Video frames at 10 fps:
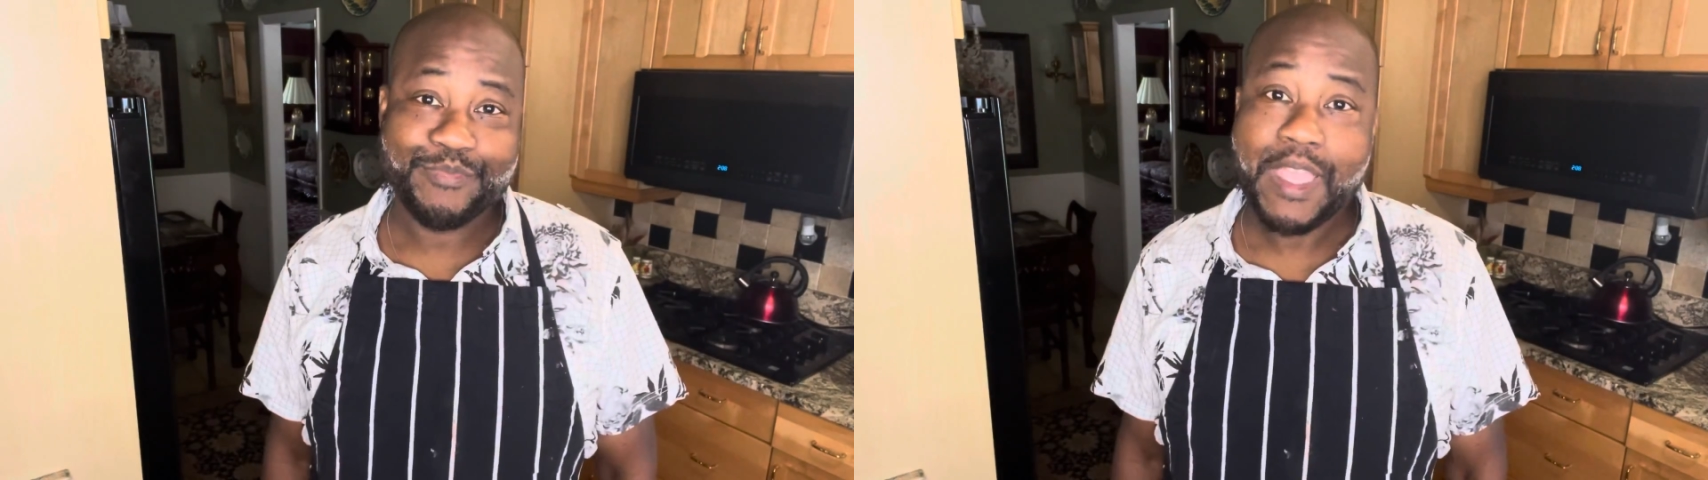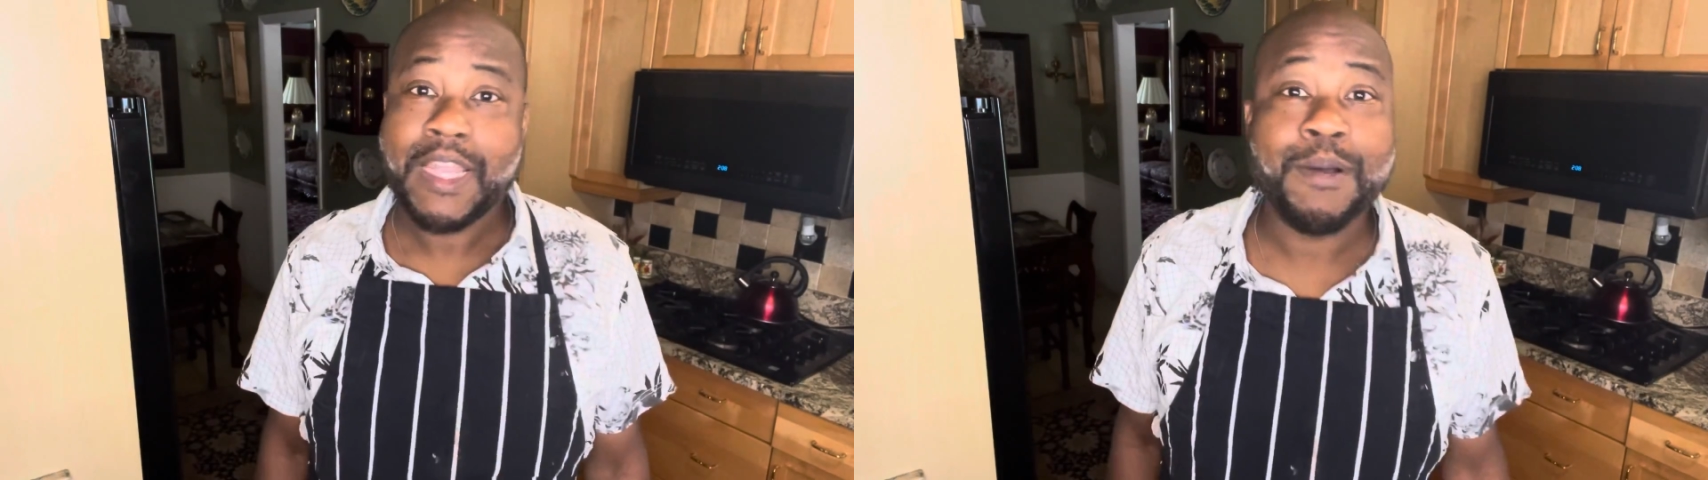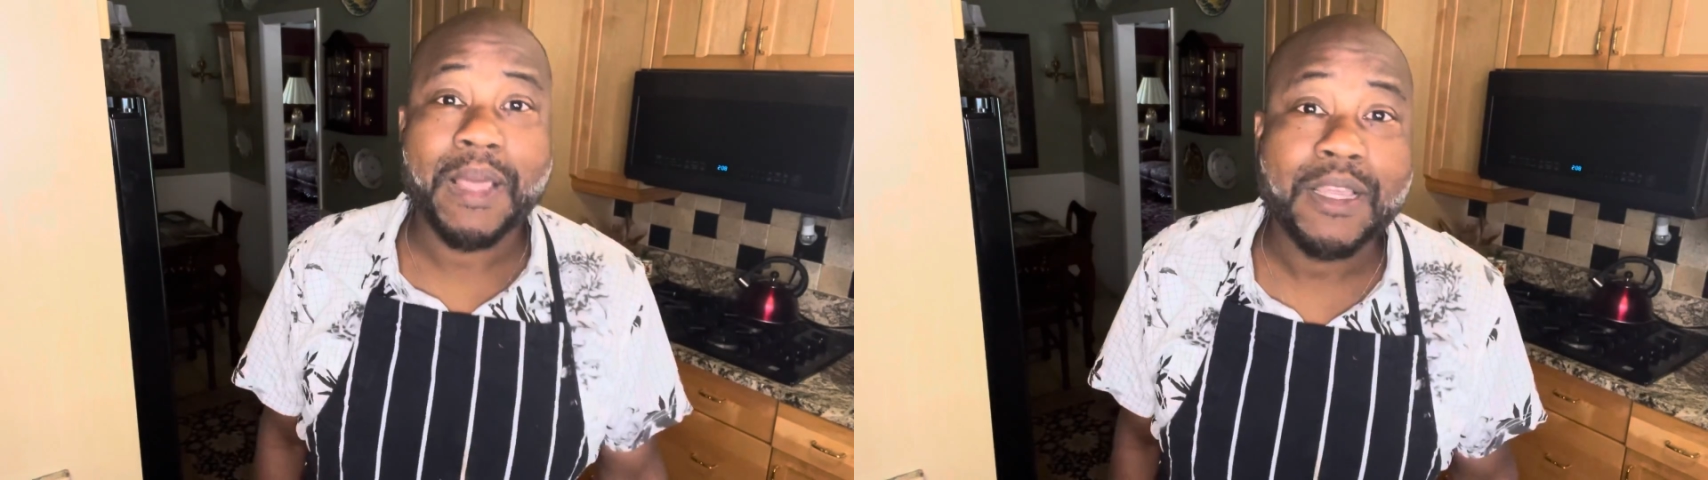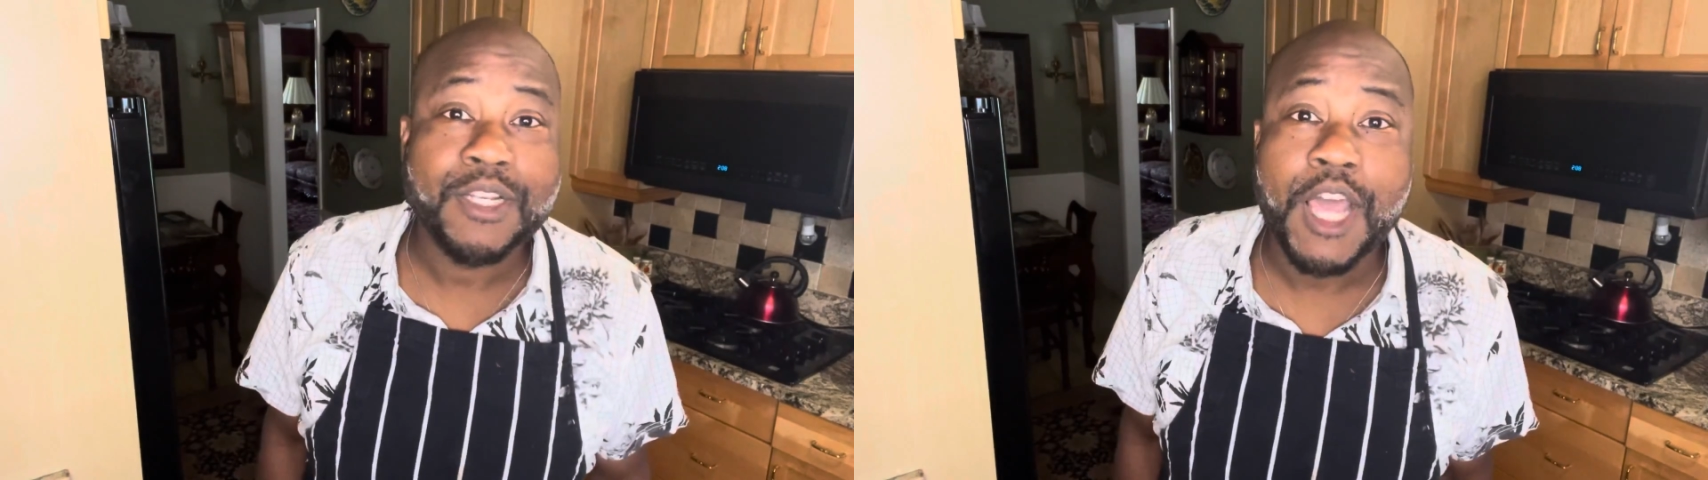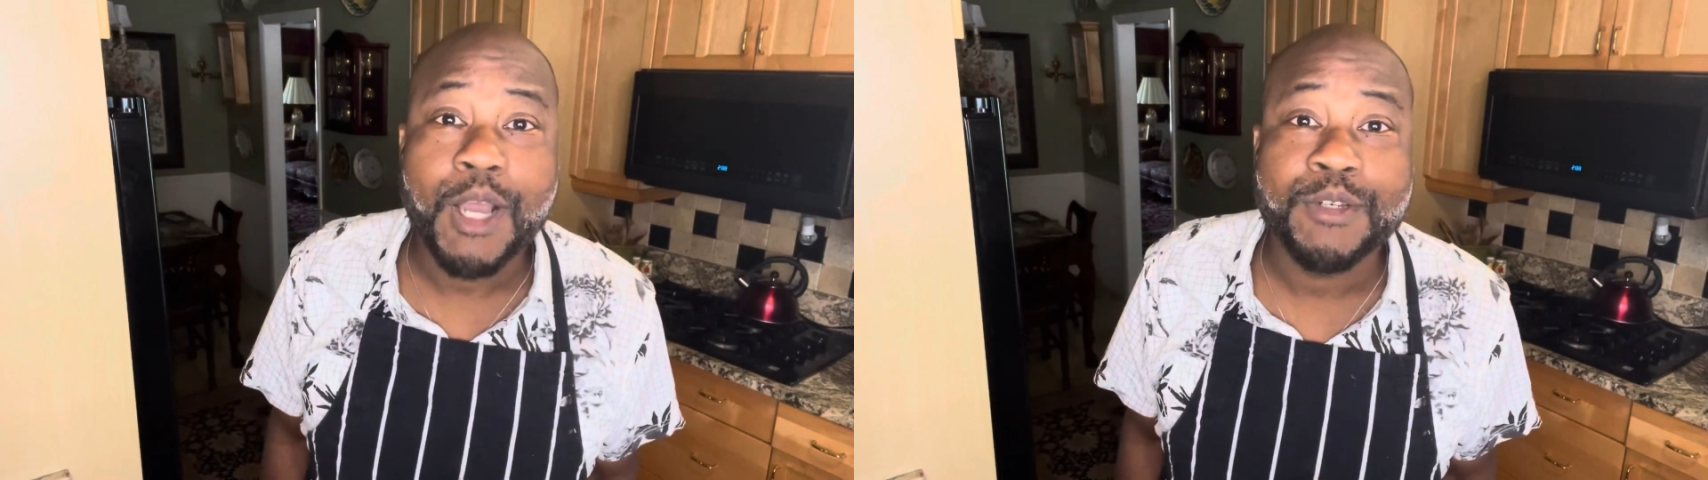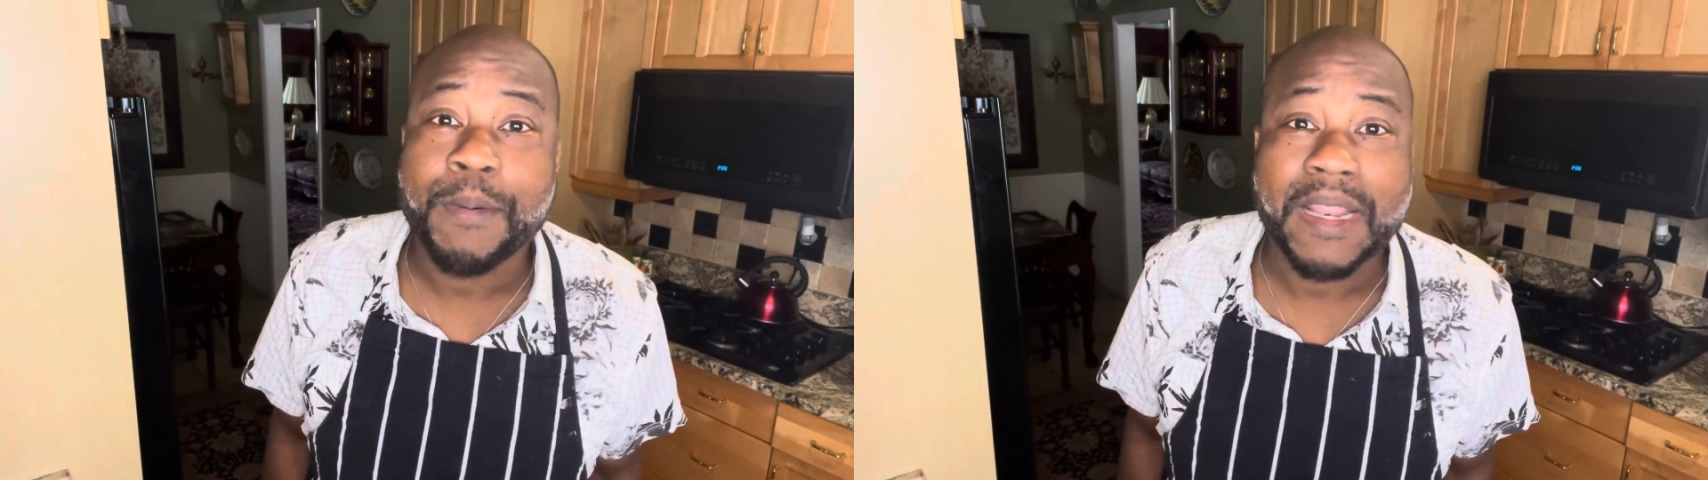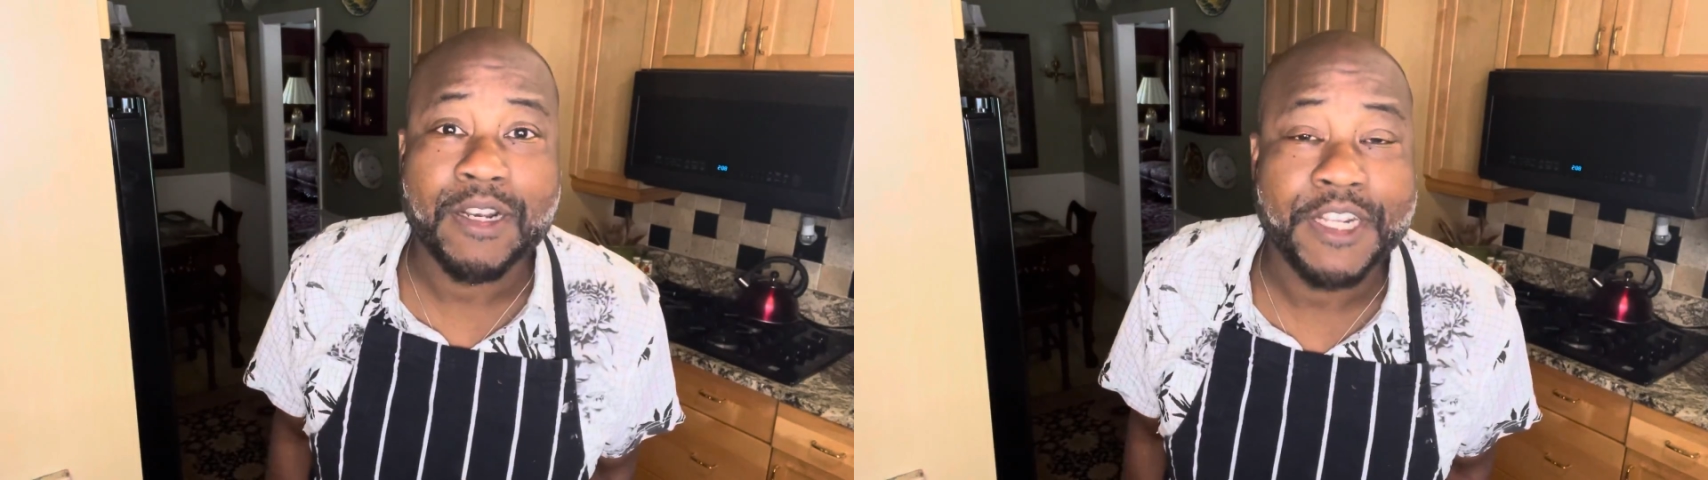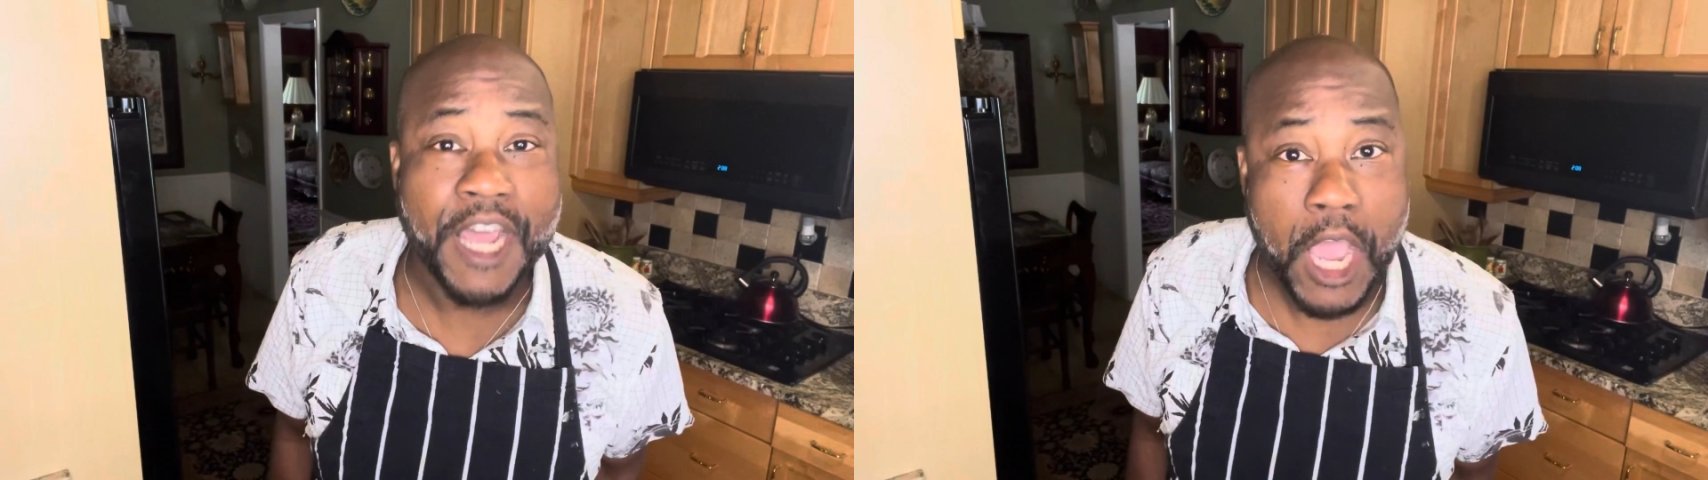Ain't nobody gonna know. Nobody
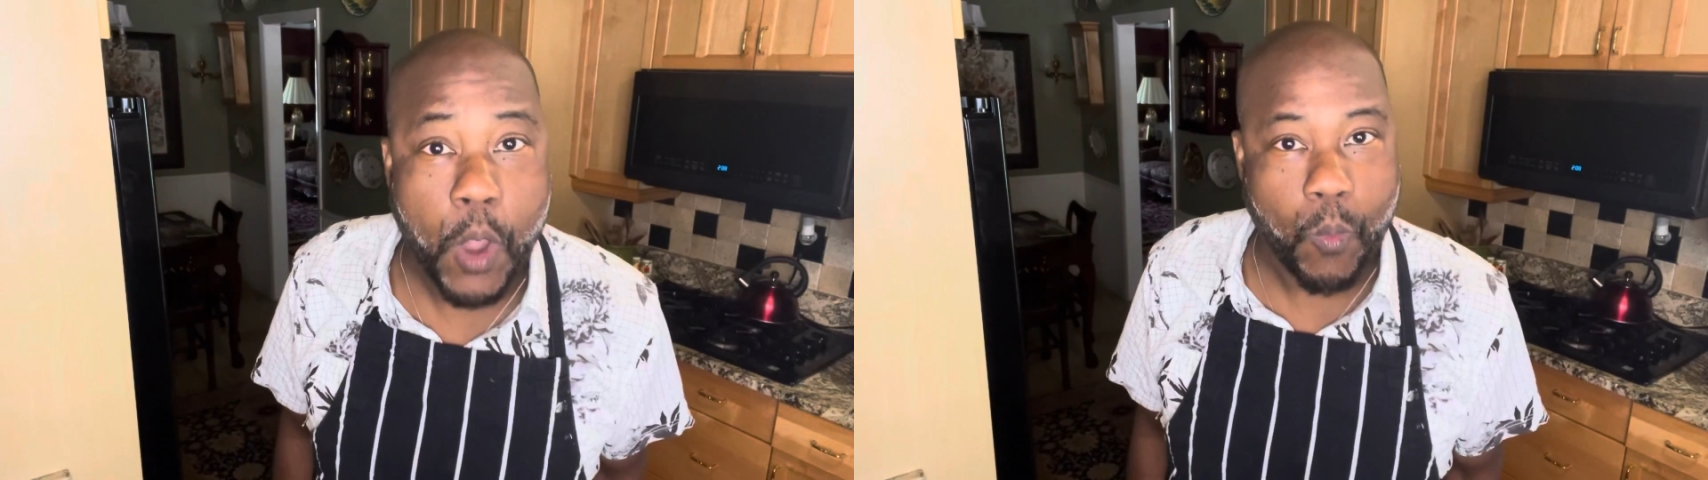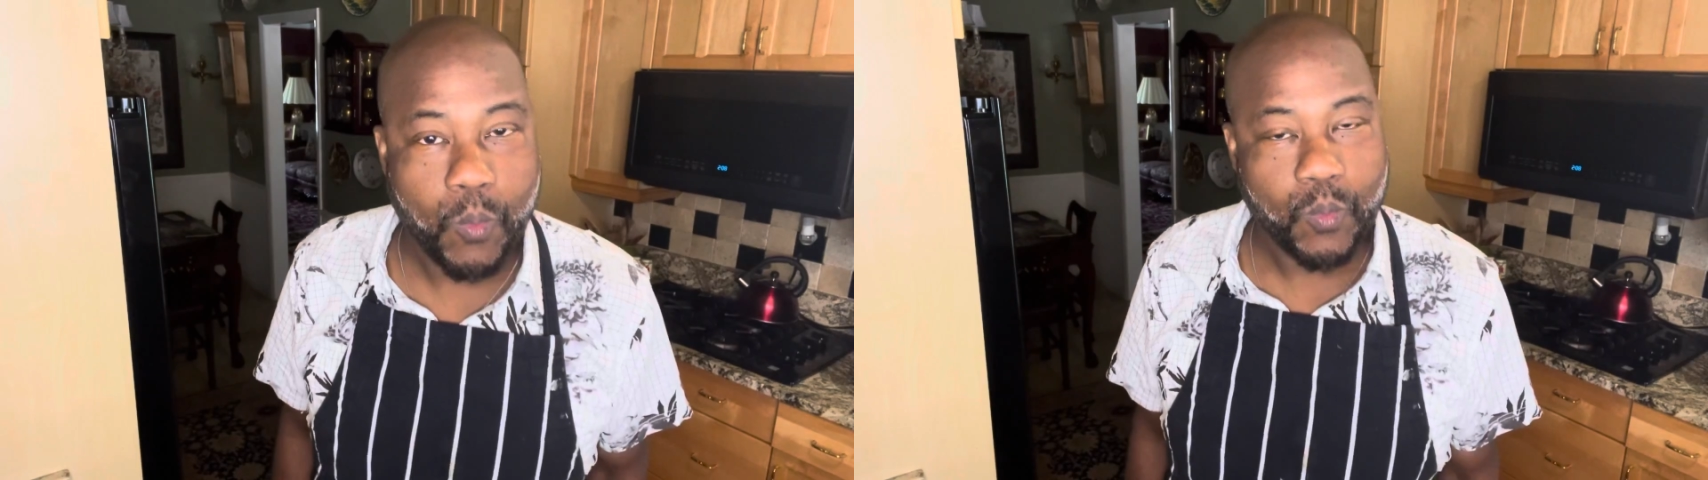gonna know.